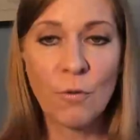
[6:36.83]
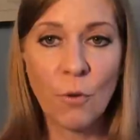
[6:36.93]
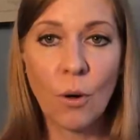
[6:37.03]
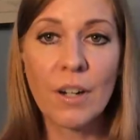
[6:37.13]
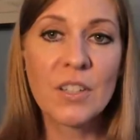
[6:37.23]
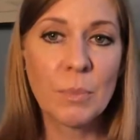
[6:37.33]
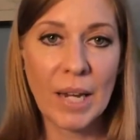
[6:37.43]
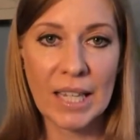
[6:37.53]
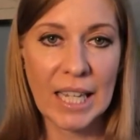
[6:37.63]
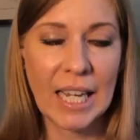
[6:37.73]
forest
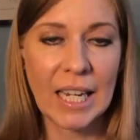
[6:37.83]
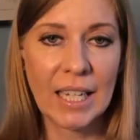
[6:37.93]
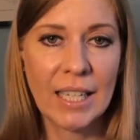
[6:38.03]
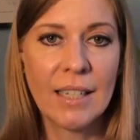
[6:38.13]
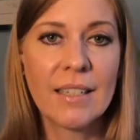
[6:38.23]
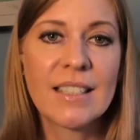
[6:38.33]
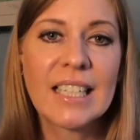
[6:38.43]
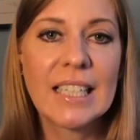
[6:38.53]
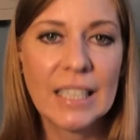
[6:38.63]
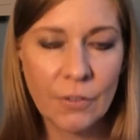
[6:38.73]
bathing
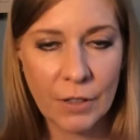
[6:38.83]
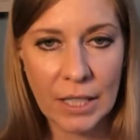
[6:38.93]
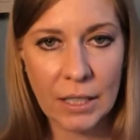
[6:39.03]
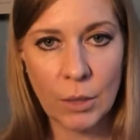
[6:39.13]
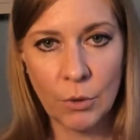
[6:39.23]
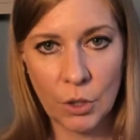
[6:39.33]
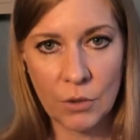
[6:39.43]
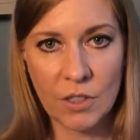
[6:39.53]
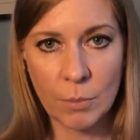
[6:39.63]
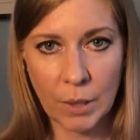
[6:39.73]
significantly
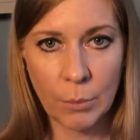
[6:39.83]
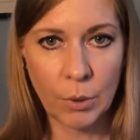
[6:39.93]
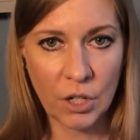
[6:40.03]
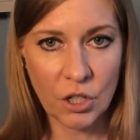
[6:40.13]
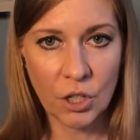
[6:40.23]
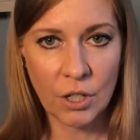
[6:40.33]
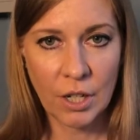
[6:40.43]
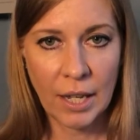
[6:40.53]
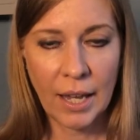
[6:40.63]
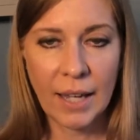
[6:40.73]
reduces blood pressure
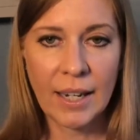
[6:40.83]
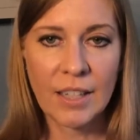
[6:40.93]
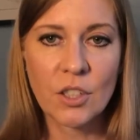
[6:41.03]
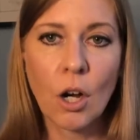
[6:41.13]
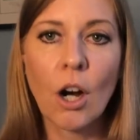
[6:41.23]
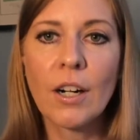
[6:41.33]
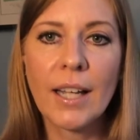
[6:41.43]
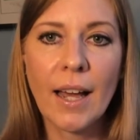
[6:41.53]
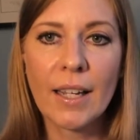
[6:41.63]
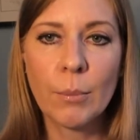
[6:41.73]
and has
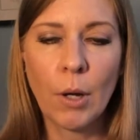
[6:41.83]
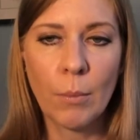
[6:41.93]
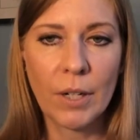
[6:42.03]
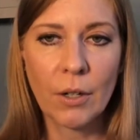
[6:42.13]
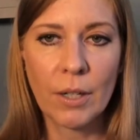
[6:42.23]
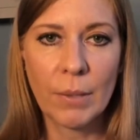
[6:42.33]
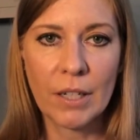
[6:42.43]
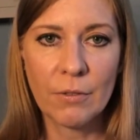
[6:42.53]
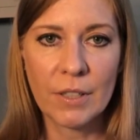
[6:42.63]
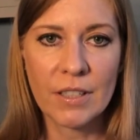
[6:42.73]
cardiac and pulmonary
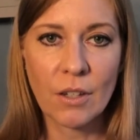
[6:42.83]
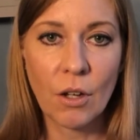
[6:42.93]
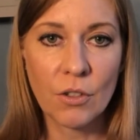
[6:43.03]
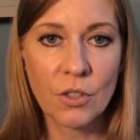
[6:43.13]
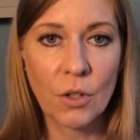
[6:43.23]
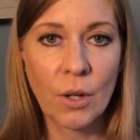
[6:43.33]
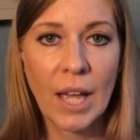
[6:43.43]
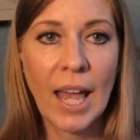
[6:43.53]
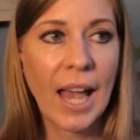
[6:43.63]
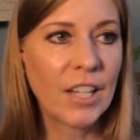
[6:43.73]
benefits also.
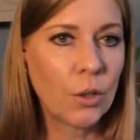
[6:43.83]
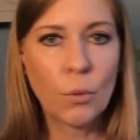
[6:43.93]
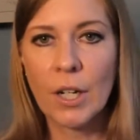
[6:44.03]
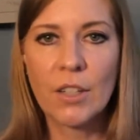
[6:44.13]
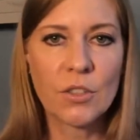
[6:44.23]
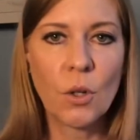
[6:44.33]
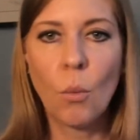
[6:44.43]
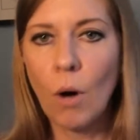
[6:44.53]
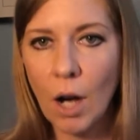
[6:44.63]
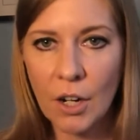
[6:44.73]
And don't worry, there's no
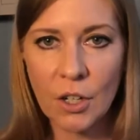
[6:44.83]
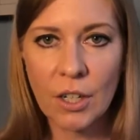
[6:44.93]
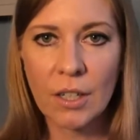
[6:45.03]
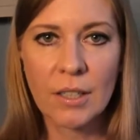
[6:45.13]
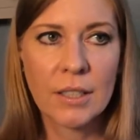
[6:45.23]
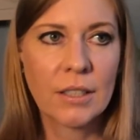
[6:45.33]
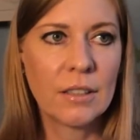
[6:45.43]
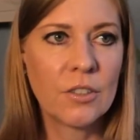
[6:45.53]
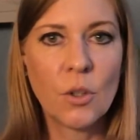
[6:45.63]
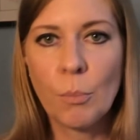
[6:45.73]
water,
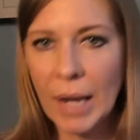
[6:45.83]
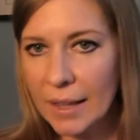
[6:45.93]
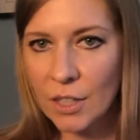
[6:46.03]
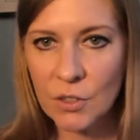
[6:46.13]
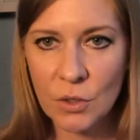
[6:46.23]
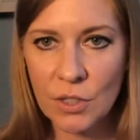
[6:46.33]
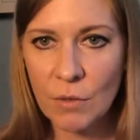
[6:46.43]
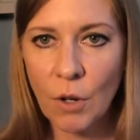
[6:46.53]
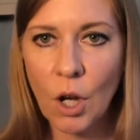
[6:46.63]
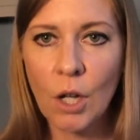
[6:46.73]
there's no bathing suits
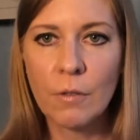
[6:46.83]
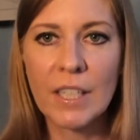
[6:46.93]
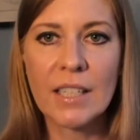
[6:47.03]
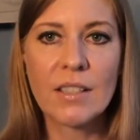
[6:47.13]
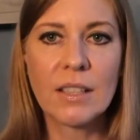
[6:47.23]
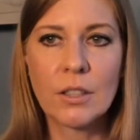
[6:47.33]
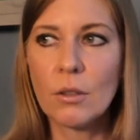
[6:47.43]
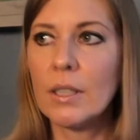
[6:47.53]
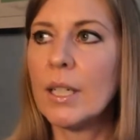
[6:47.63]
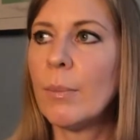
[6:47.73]
involved. It's
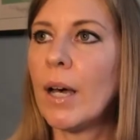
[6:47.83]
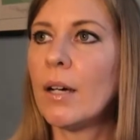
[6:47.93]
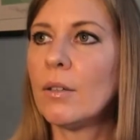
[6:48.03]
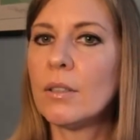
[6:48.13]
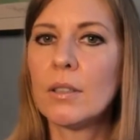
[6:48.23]
literally about